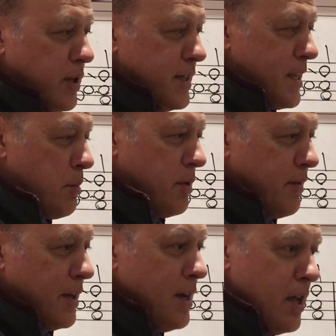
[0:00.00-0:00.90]
example of
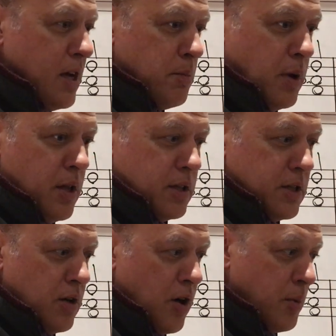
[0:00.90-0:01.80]
a
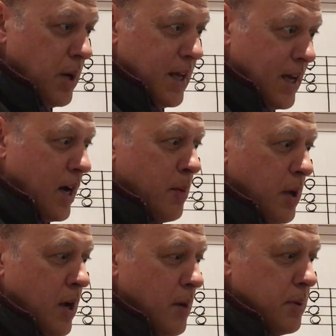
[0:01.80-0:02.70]
Neapolitan harmony
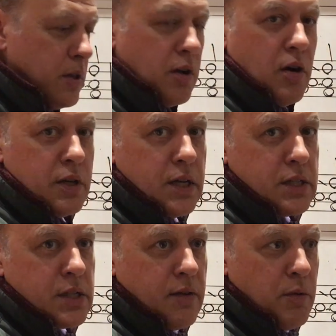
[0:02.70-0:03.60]
coming up in the
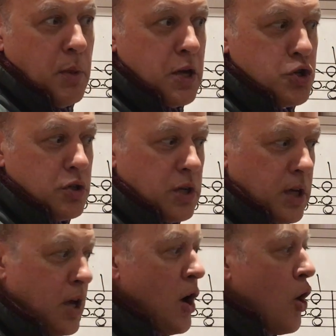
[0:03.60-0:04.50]
context of a major
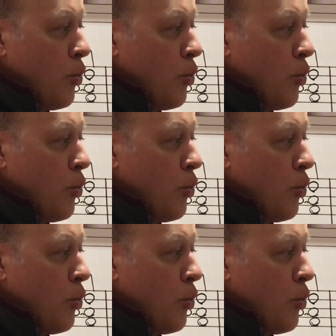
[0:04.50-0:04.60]
key,